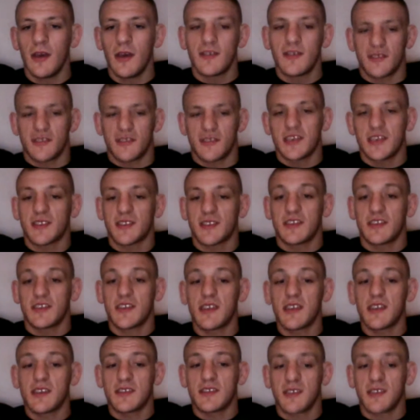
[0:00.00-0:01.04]
The
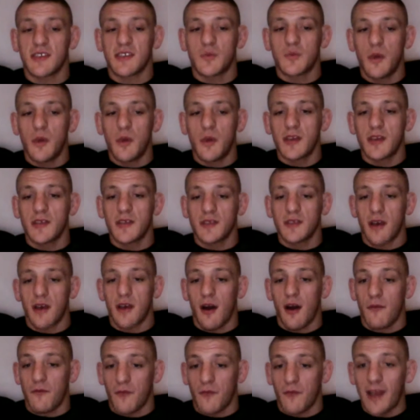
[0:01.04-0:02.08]
six weeks
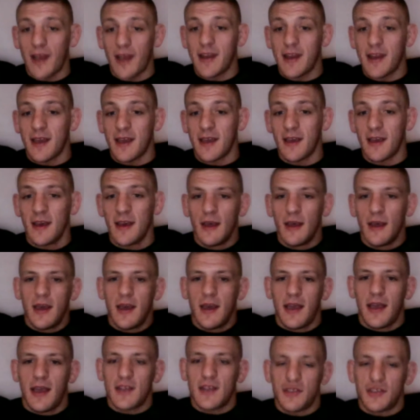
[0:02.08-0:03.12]
of fighting
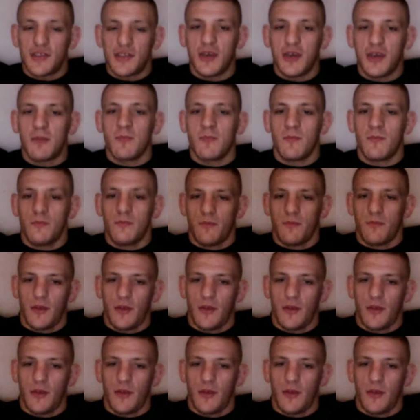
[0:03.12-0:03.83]
in the gym,